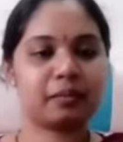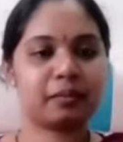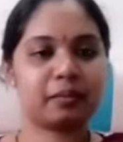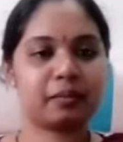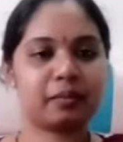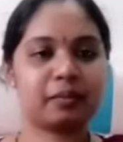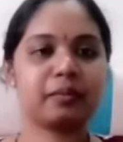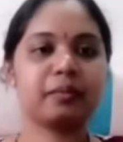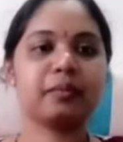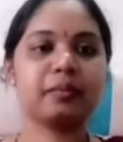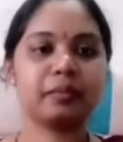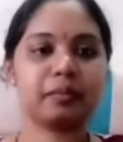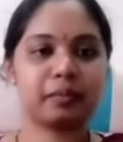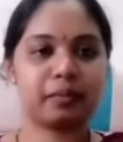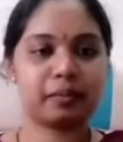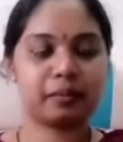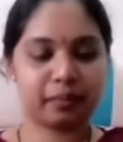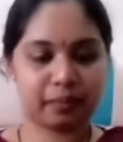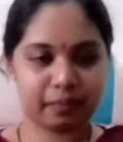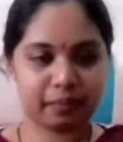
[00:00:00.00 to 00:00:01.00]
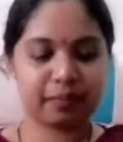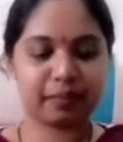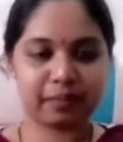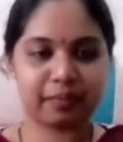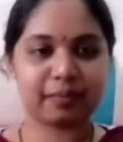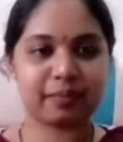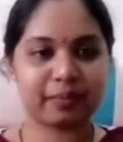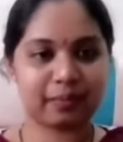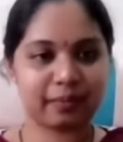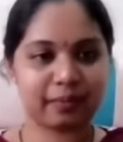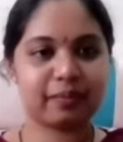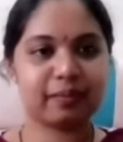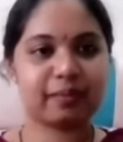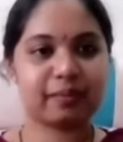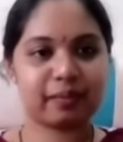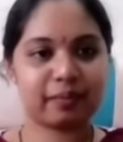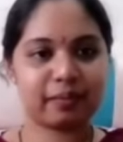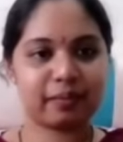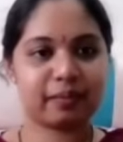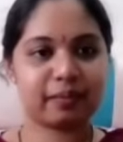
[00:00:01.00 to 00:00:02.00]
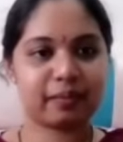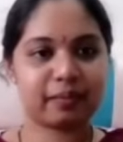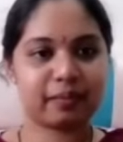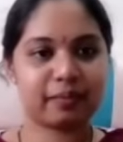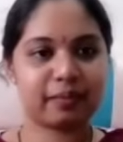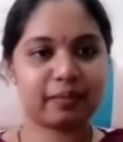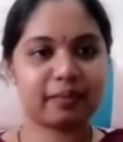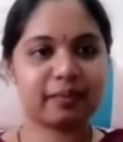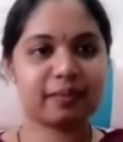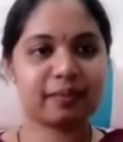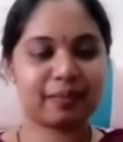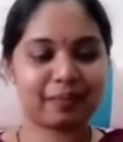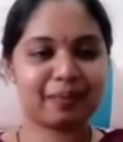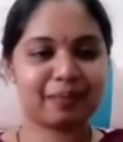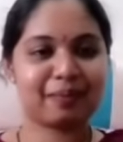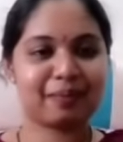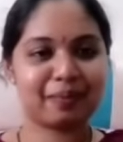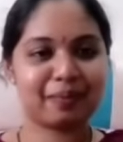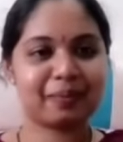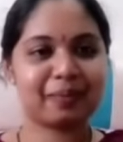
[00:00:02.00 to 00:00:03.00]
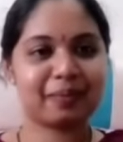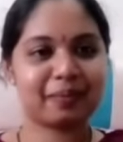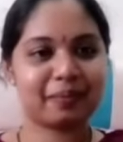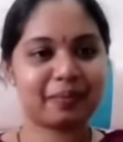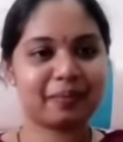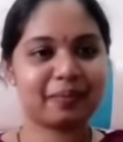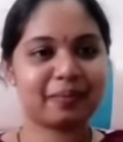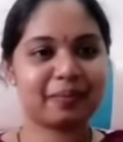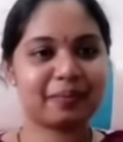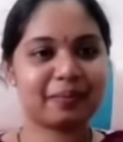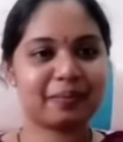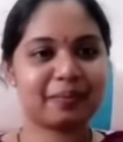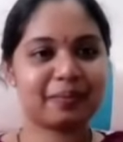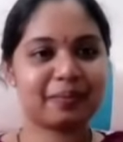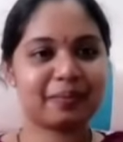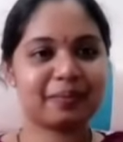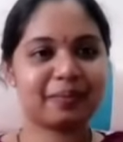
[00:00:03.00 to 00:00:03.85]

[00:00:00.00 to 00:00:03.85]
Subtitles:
(silent)